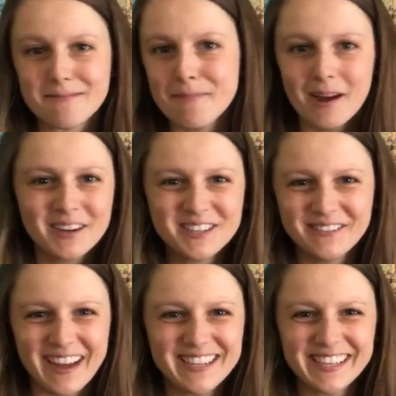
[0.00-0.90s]

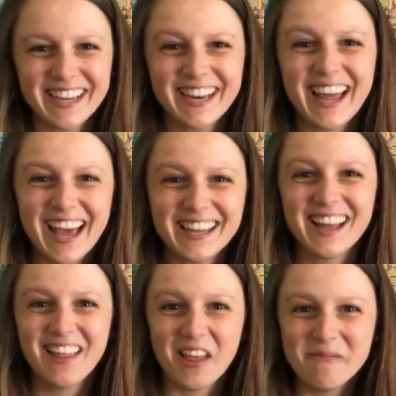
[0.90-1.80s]
punctuation and
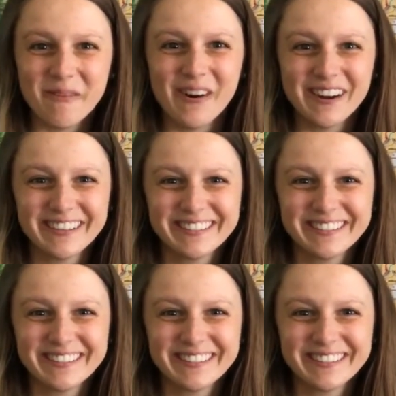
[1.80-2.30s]
a lot more.